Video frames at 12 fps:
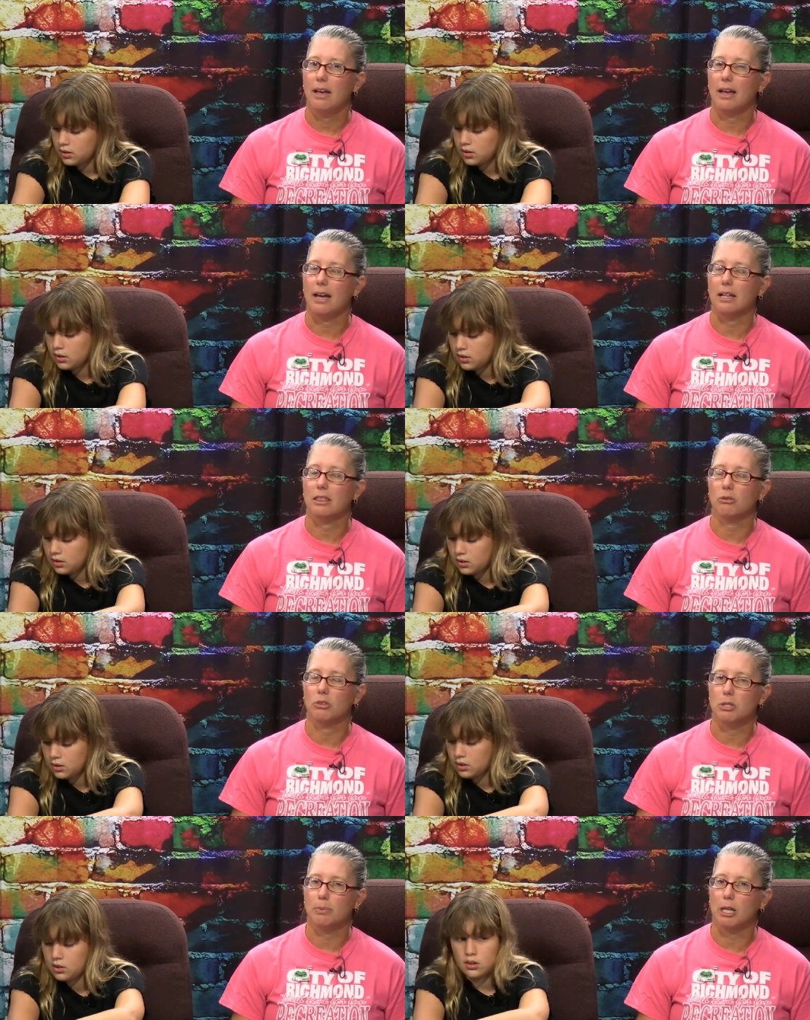Speaker 1: at
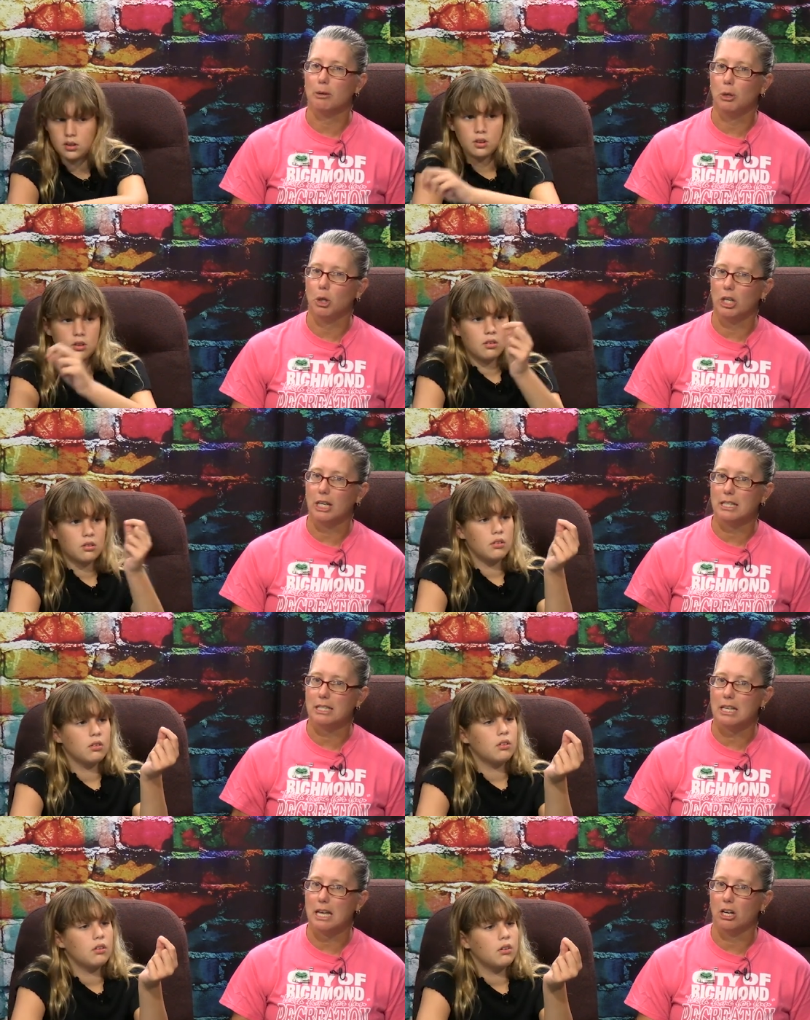the Richmond
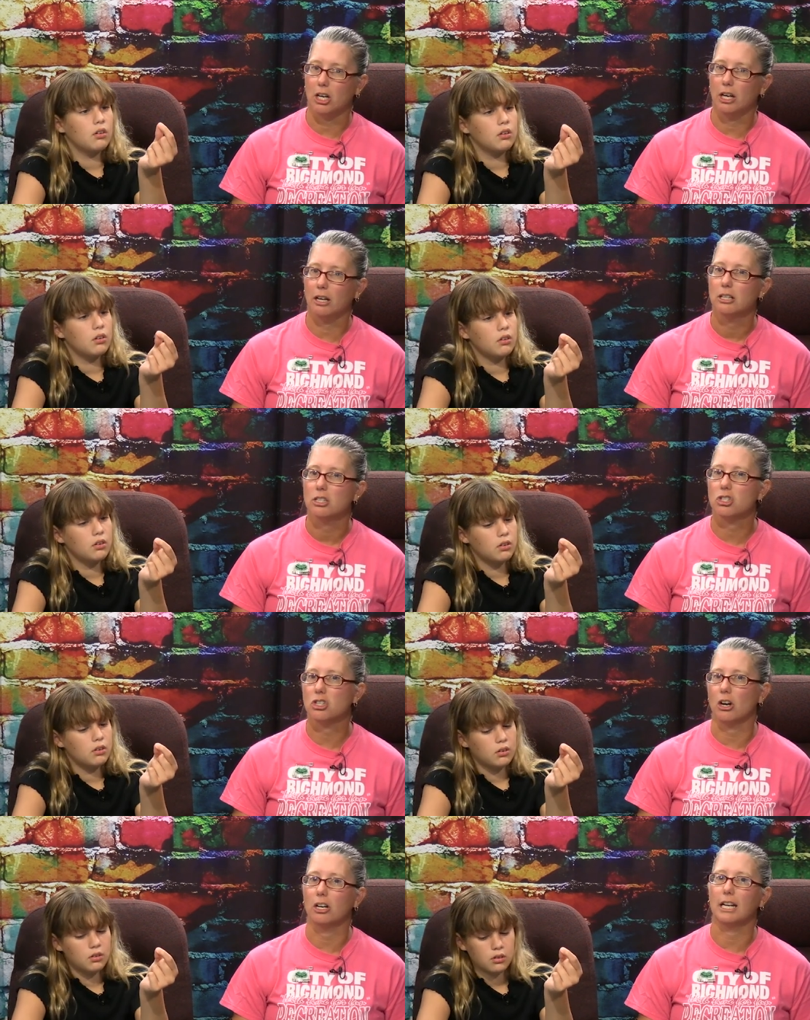Community Center
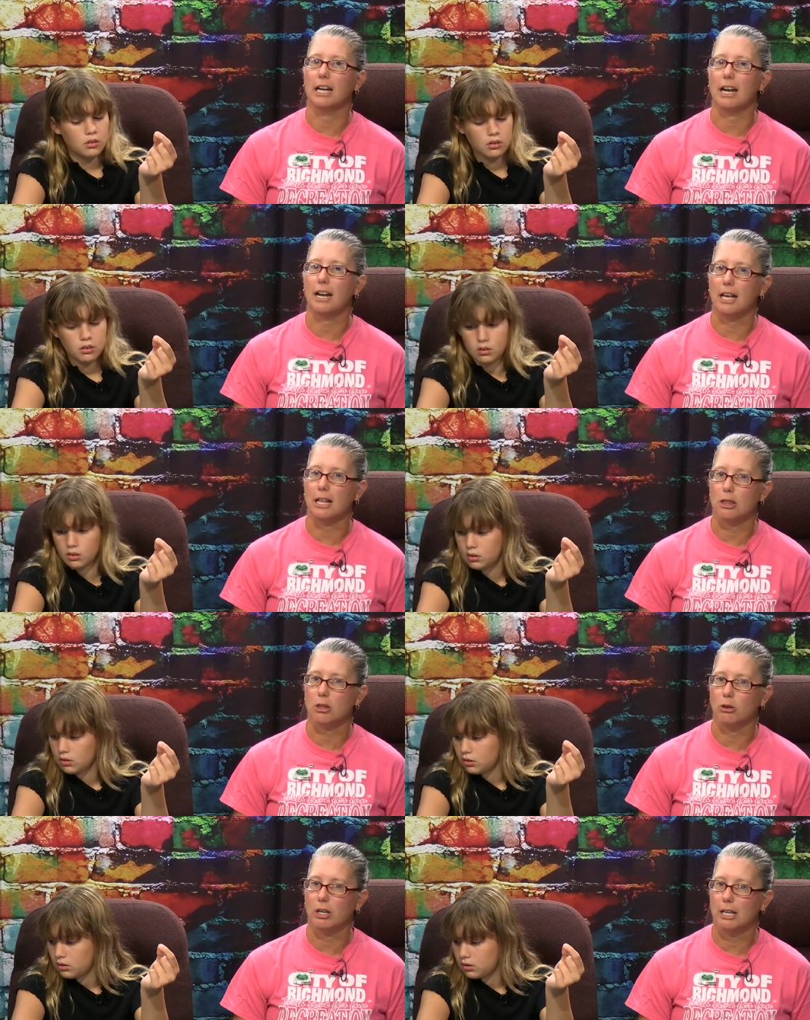starting at
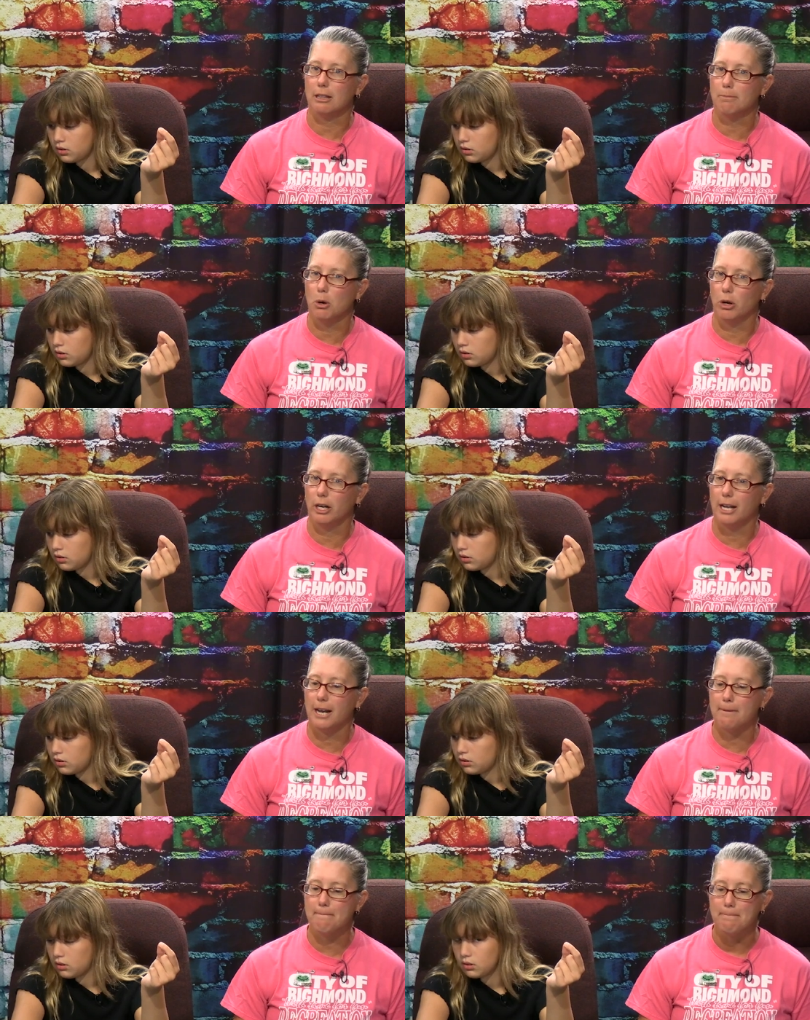8.30 in the
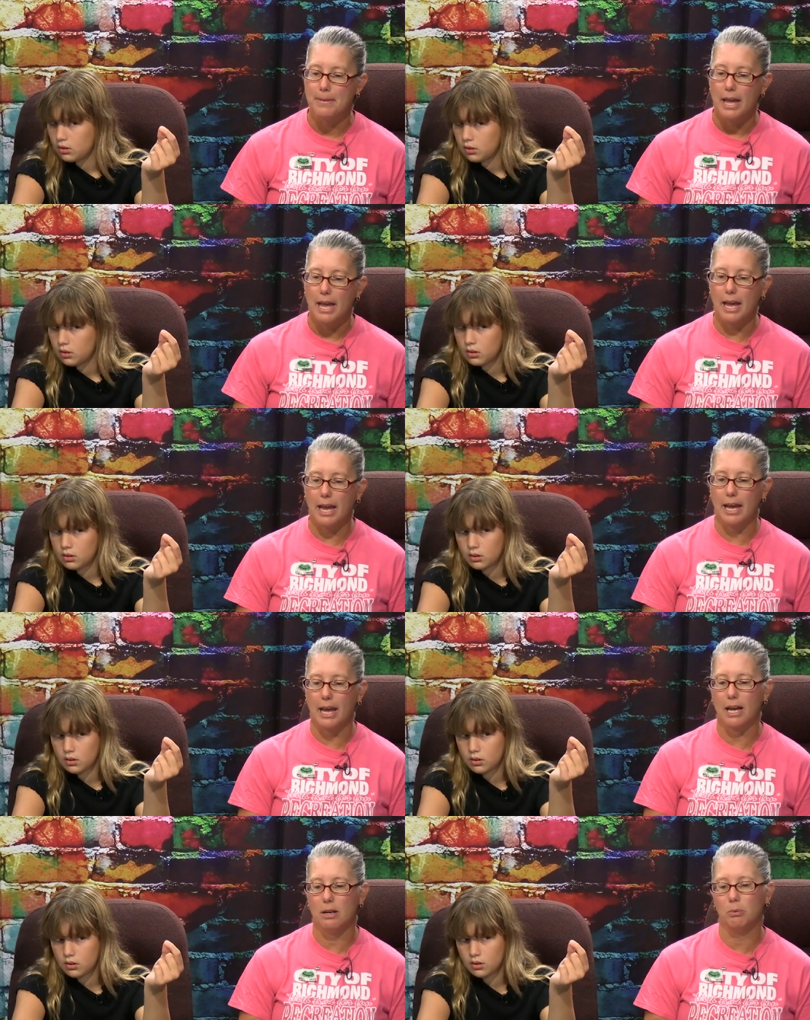morning.
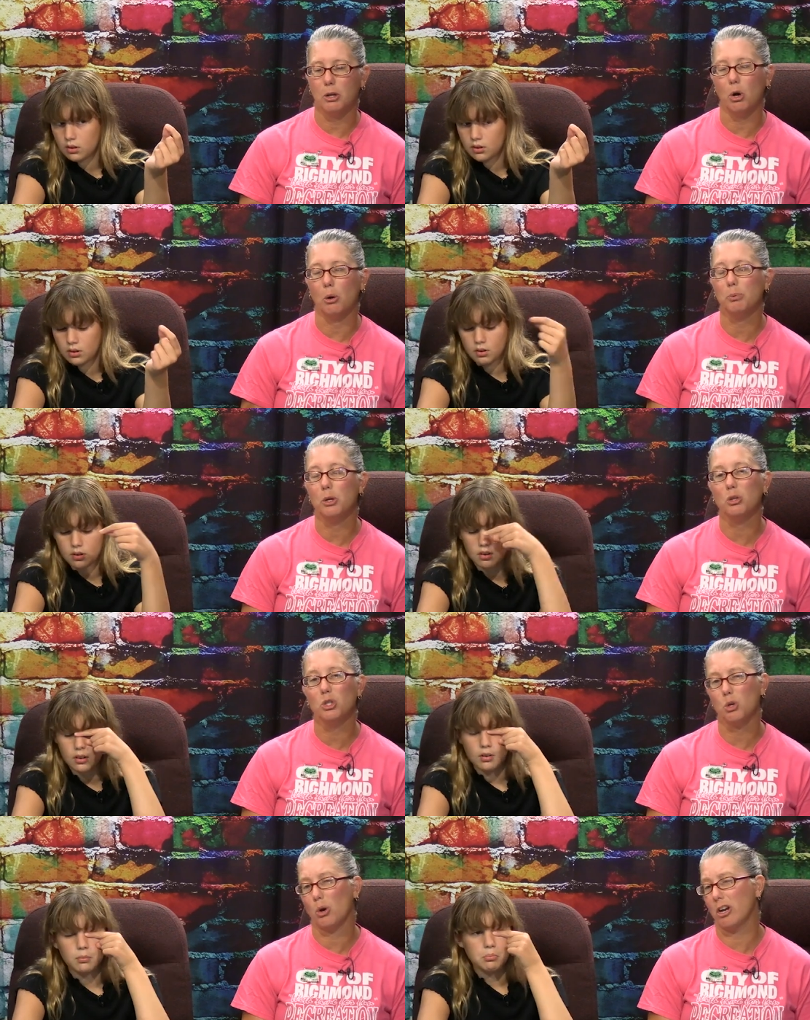And we hope
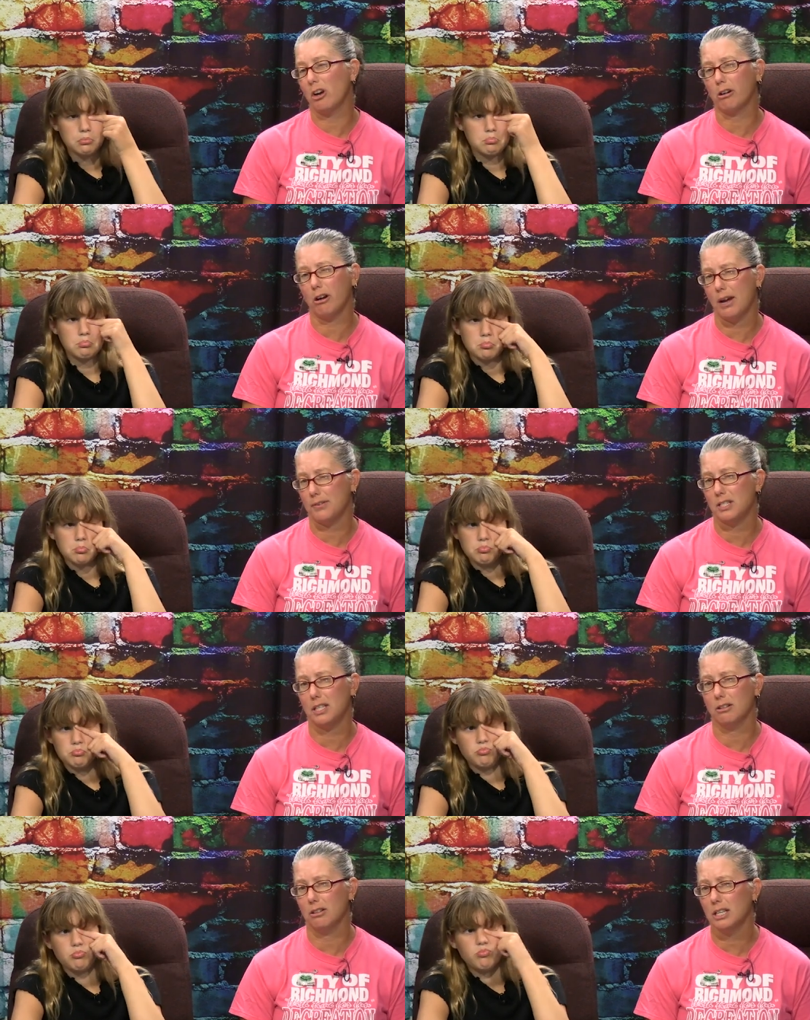you enjoyed our
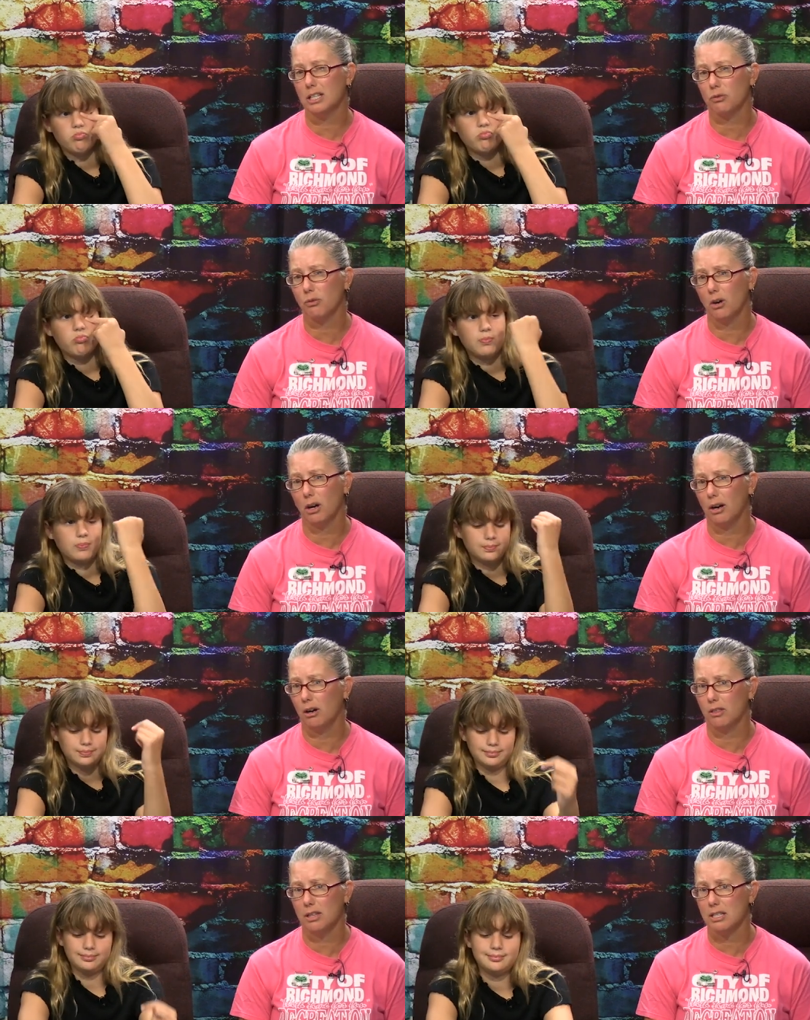craft series for
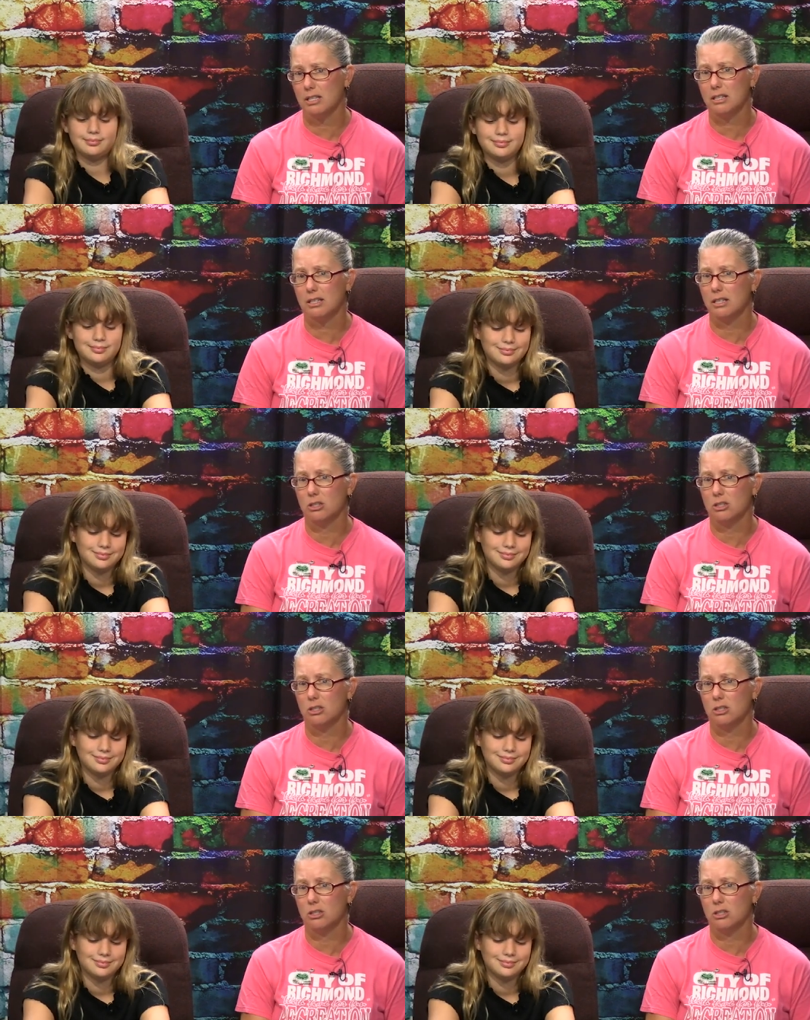our, this